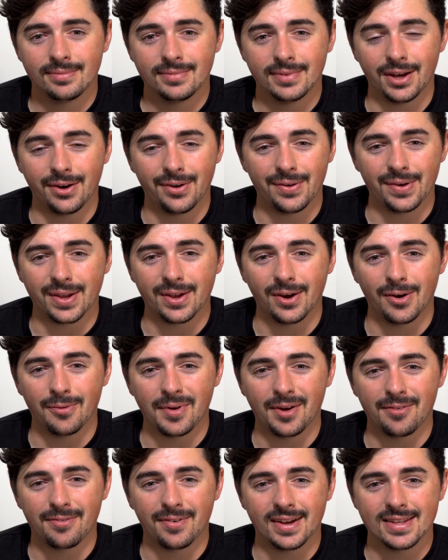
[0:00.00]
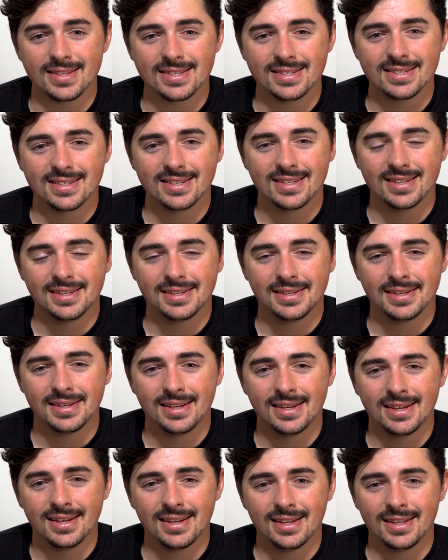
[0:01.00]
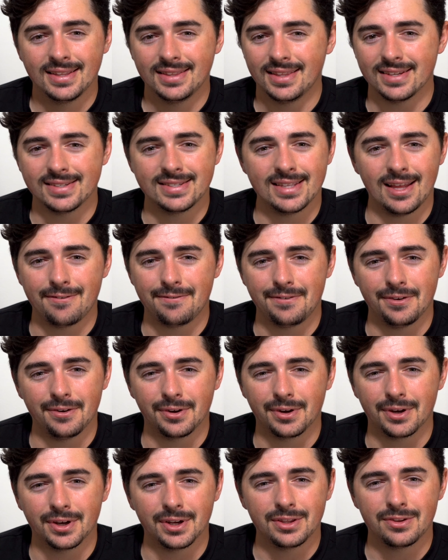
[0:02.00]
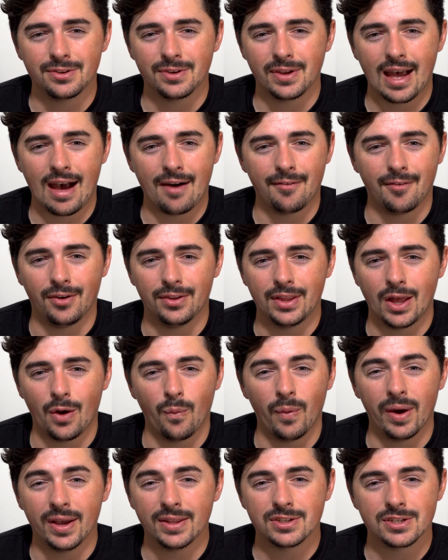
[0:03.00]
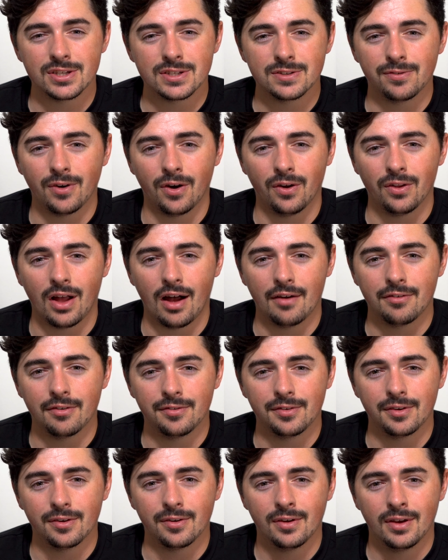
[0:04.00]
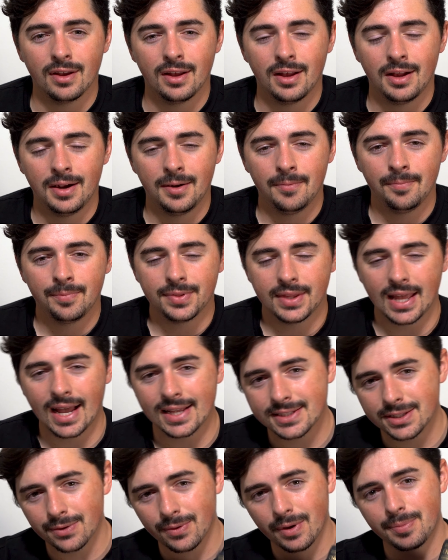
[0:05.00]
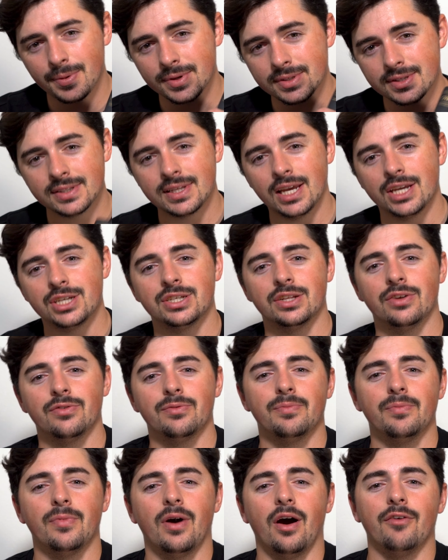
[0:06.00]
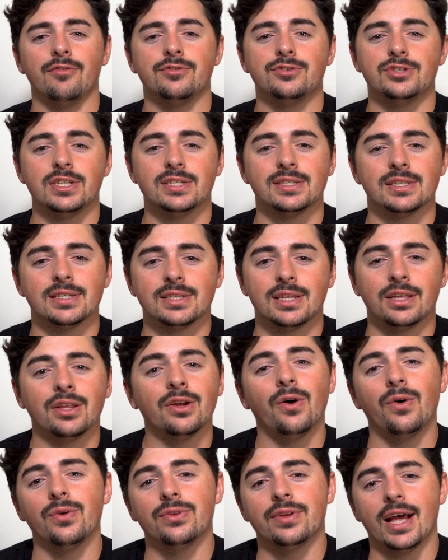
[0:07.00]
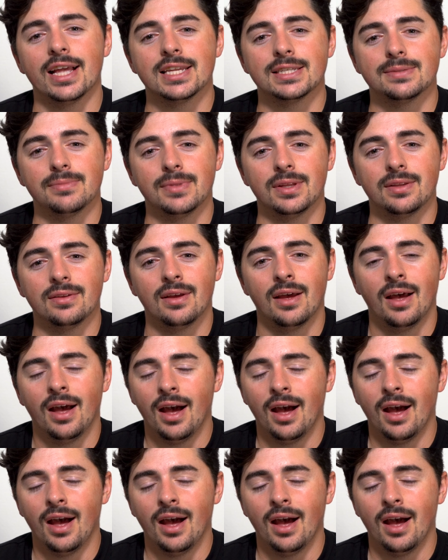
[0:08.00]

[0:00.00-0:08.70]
There you go, my friends. Doesn't that feel good to have all that weight just fall off of you? That's the representation of, of Jesus in the Old Testament.